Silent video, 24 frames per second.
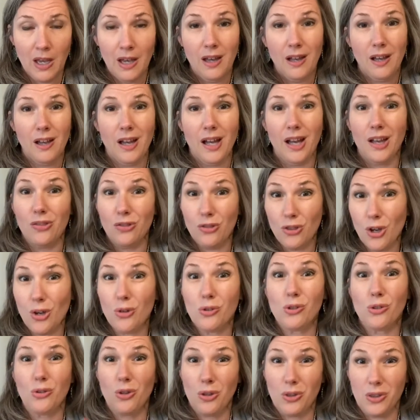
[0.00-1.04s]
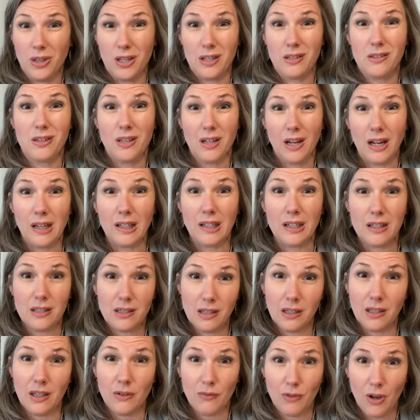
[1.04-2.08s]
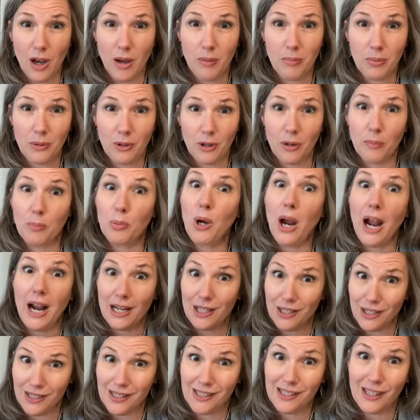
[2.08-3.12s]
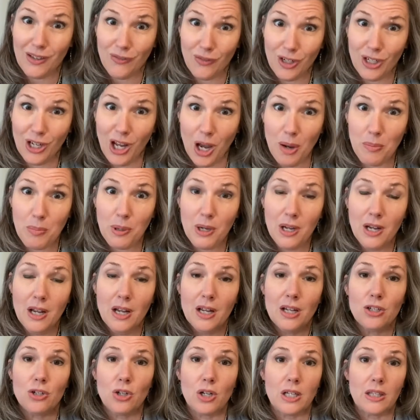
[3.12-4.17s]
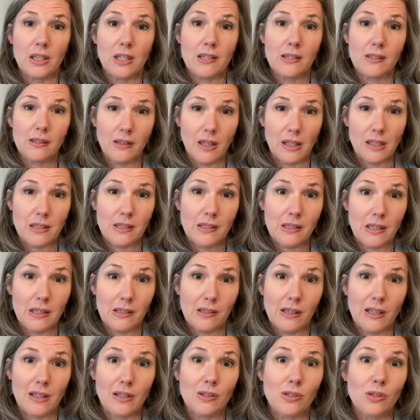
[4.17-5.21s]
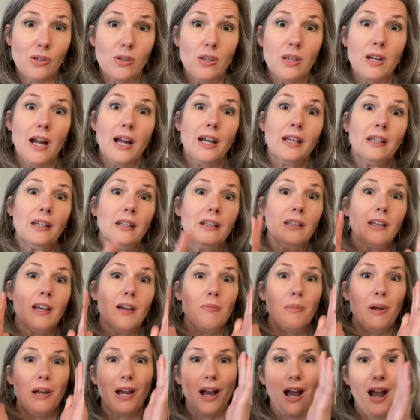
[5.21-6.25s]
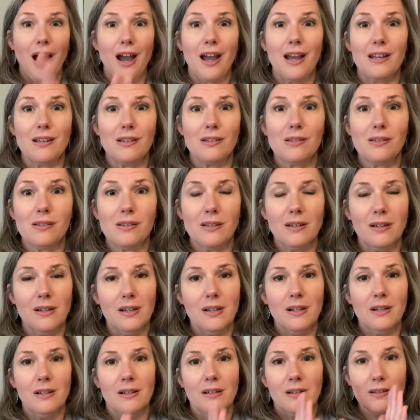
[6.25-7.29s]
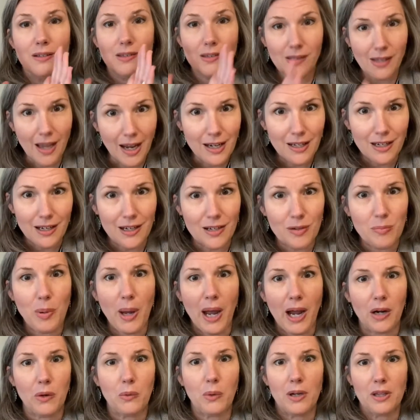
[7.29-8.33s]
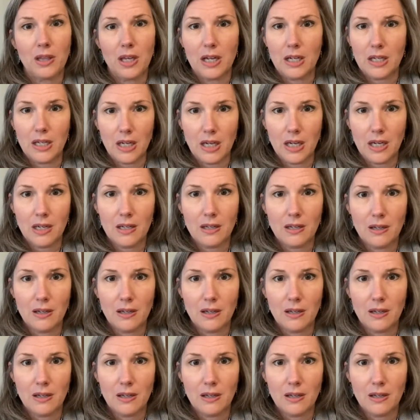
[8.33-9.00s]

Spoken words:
And those are the things that I need to give up or practice giving up during this Lent season so that I can get my eyes sighted back where they need